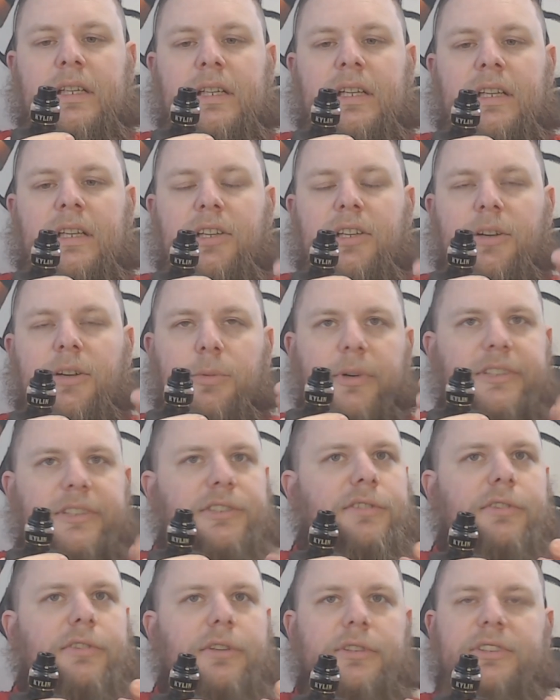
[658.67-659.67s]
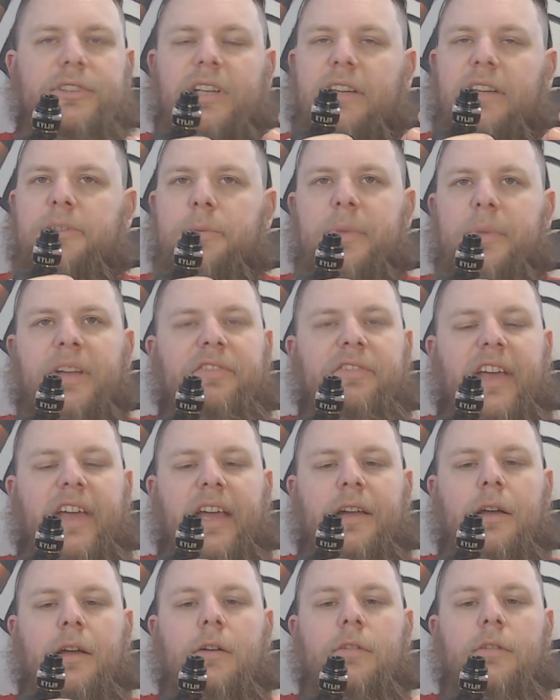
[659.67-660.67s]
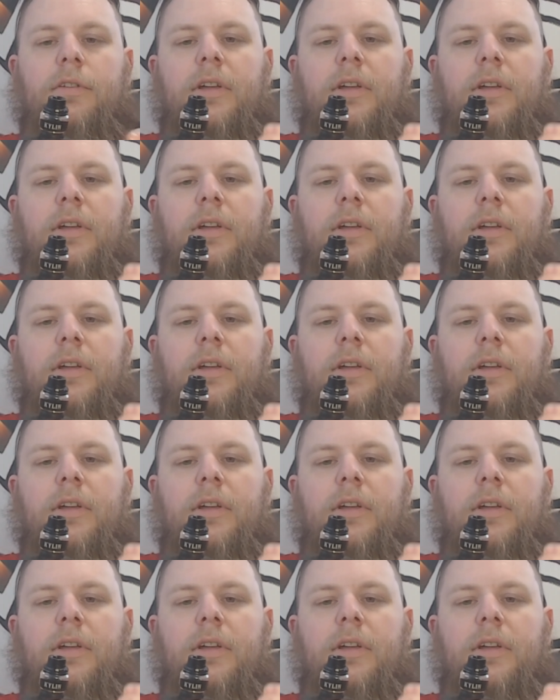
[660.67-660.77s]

The original version I was a big fan of.